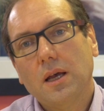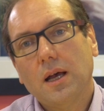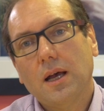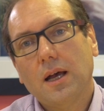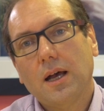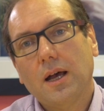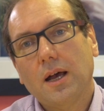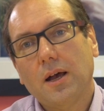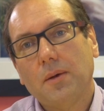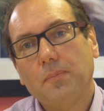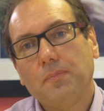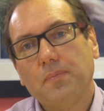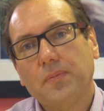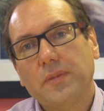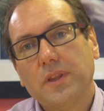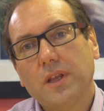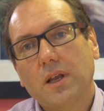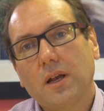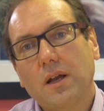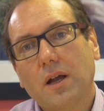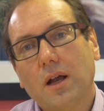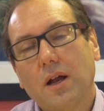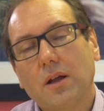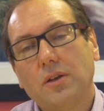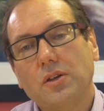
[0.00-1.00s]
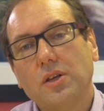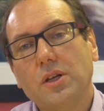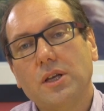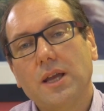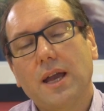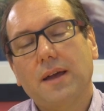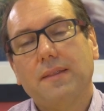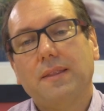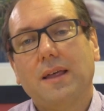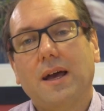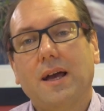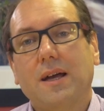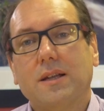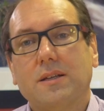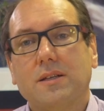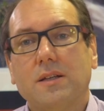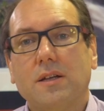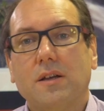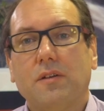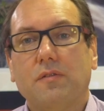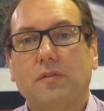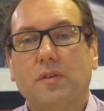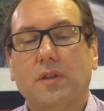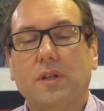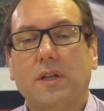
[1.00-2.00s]
and you get that
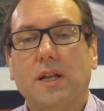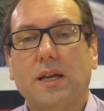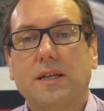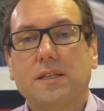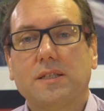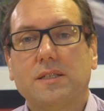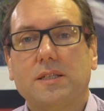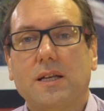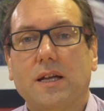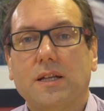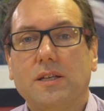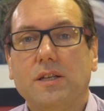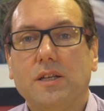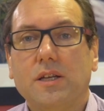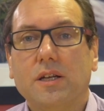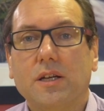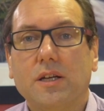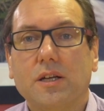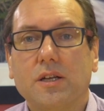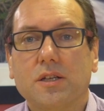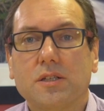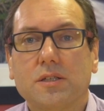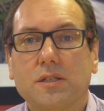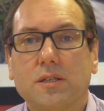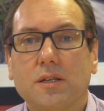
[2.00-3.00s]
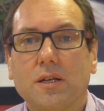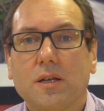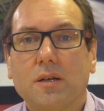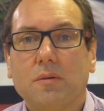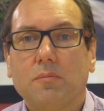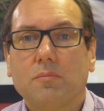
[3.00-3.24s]
for the next 10 years.